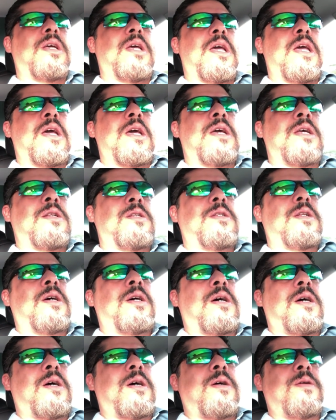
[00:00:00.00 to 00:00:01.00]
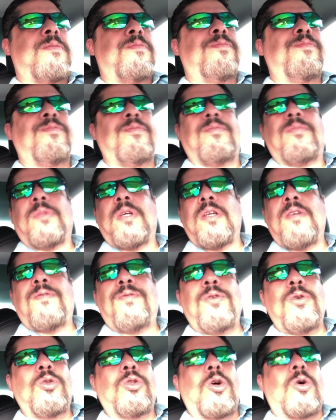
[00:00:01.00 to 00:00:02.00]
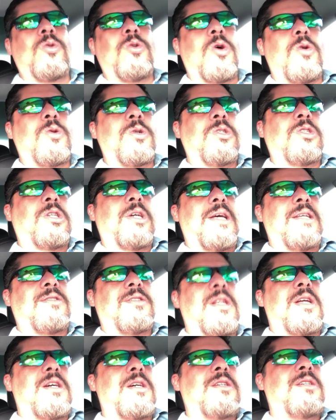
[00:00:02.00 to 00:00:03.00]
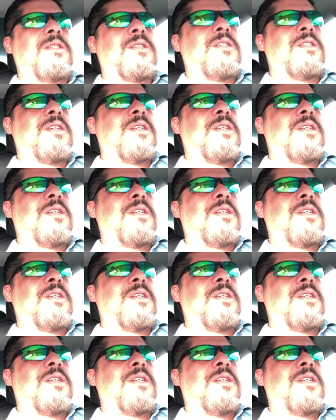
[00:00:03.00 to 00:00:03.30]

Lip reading: And if you don't own a Tesla,